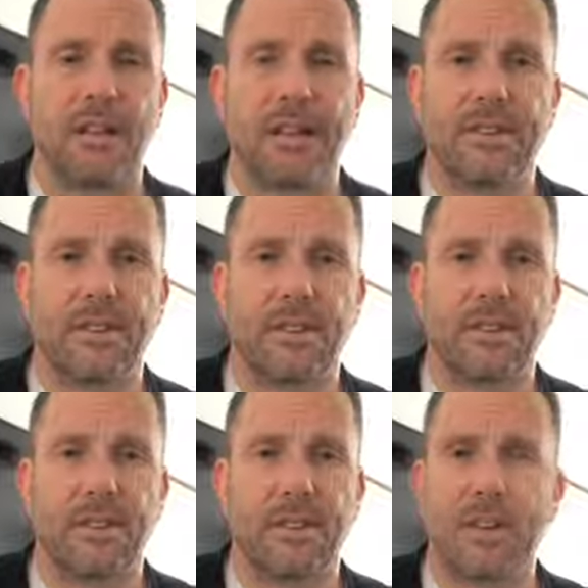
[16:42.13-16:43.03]
less
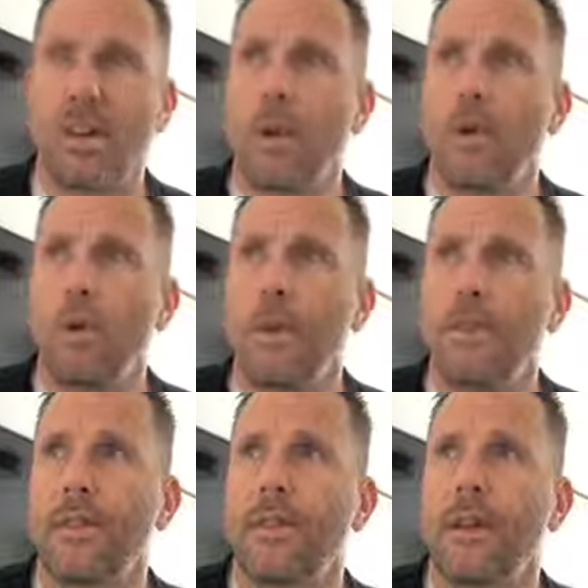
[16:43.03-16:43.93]
concerned
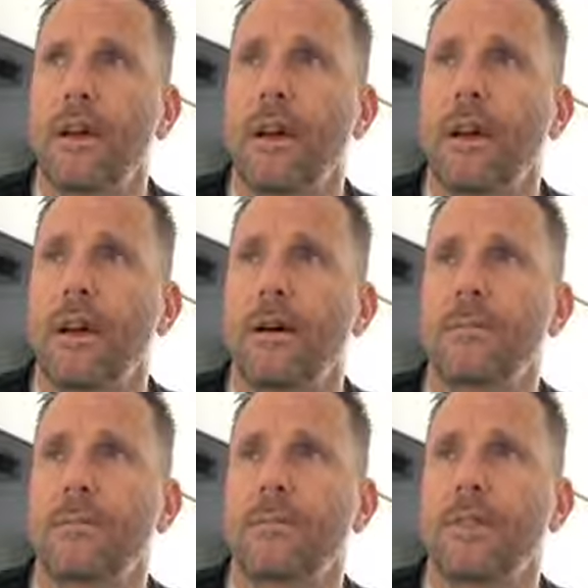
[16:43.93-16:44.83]
with
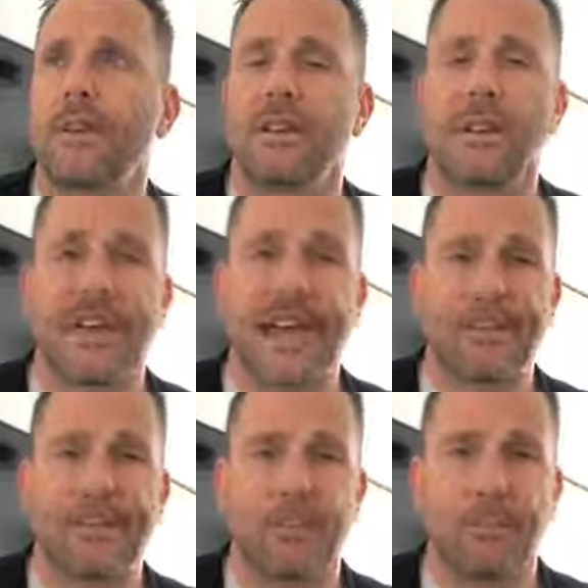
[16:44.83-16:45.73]
um, the
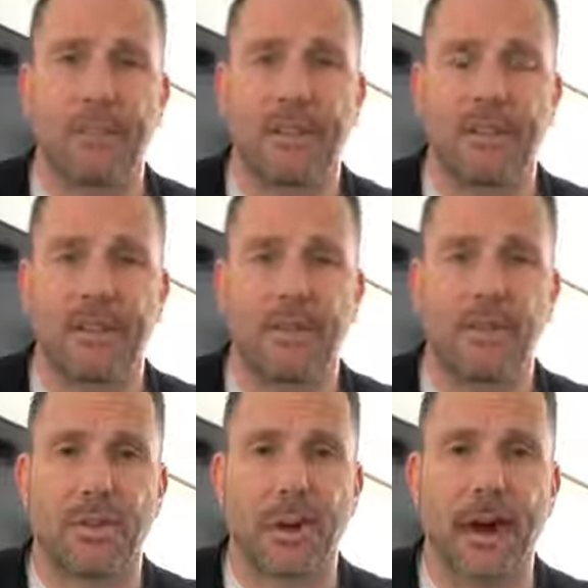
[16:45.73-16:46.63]
national
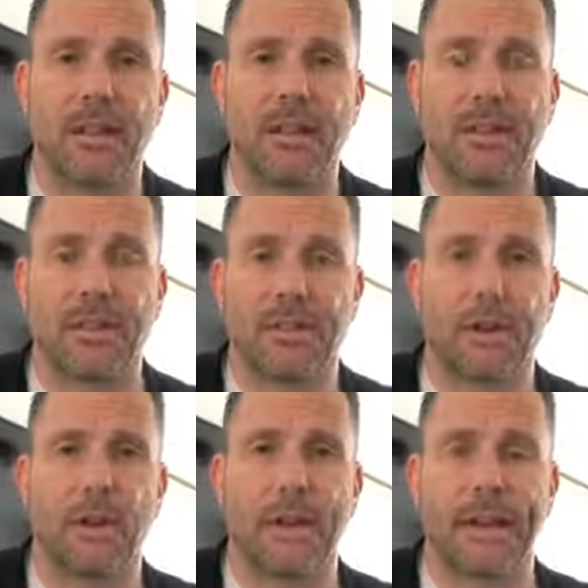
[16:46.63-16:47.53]
business or the politics
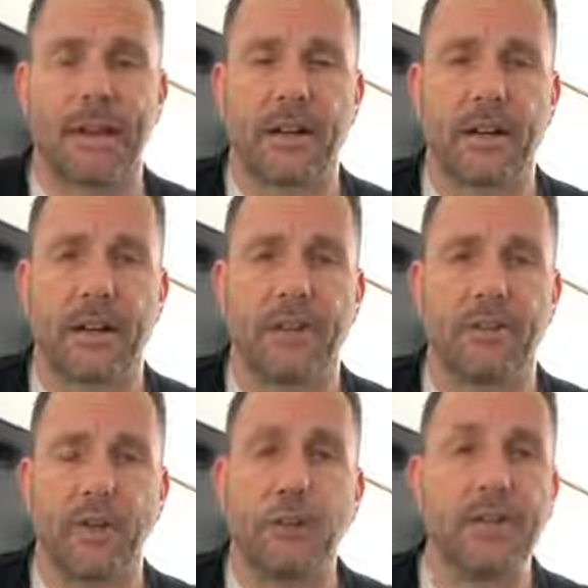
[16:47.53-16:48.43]
that are going on in our
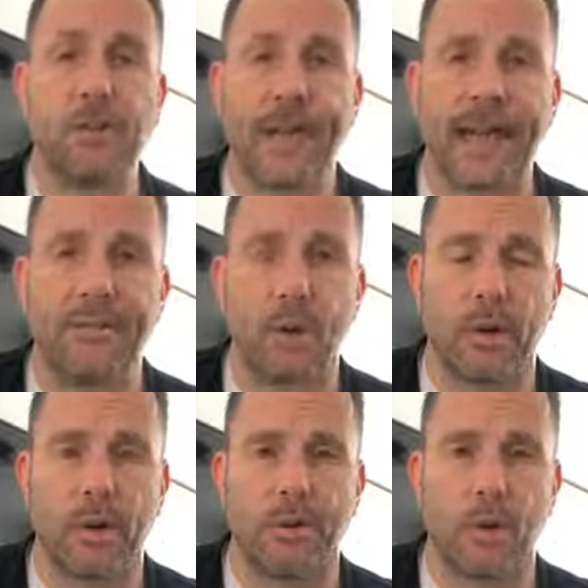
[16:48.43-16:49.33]
country, which we have
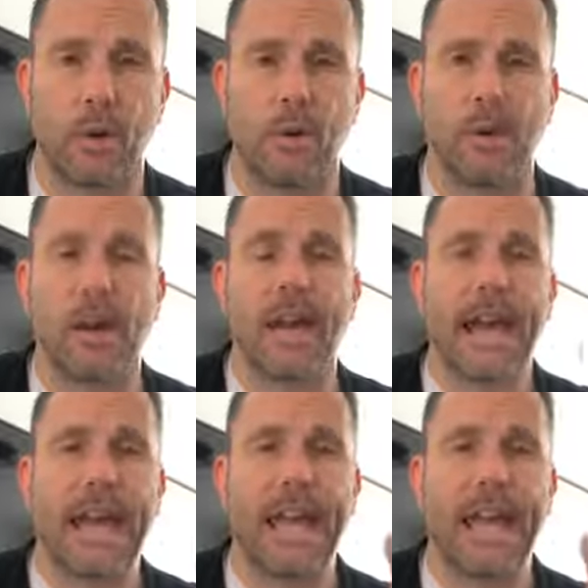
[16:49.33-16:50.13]
no control over,